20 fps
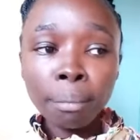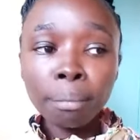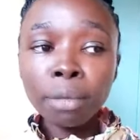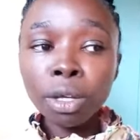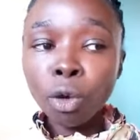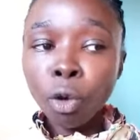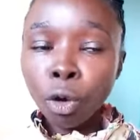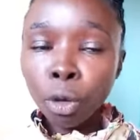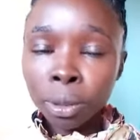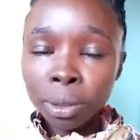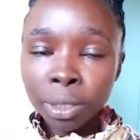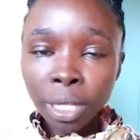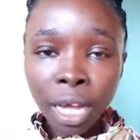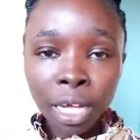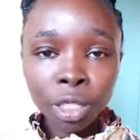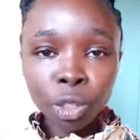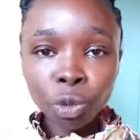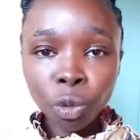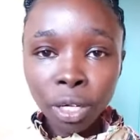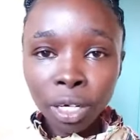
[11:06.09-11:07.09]
because
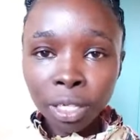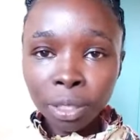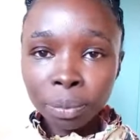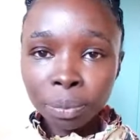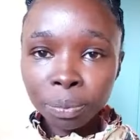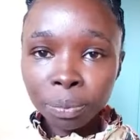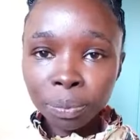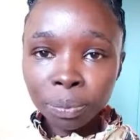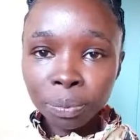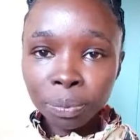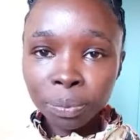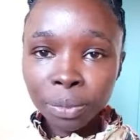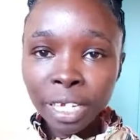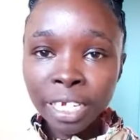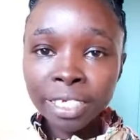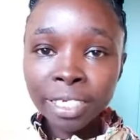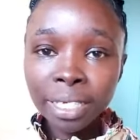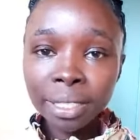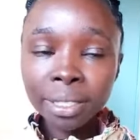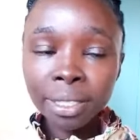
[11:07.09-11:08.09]
actually
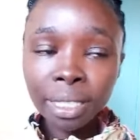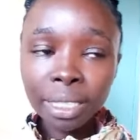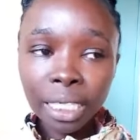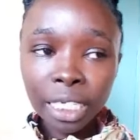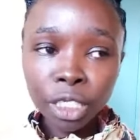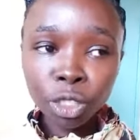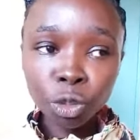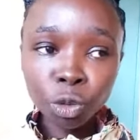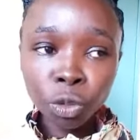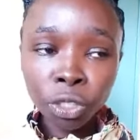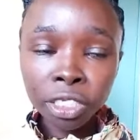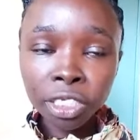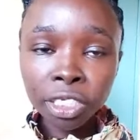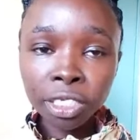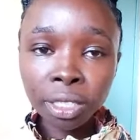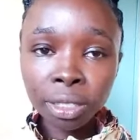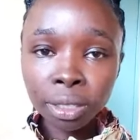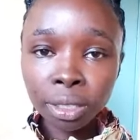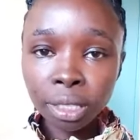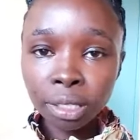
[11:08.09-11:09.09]
it has started doing
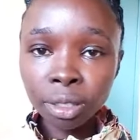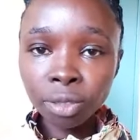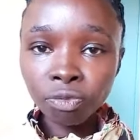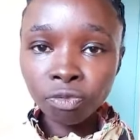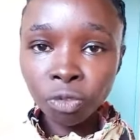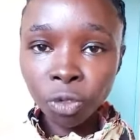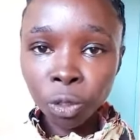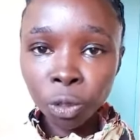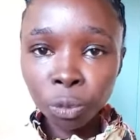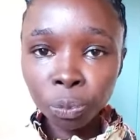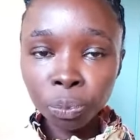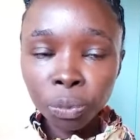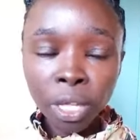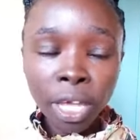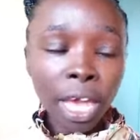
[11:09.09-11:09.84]
justice for you,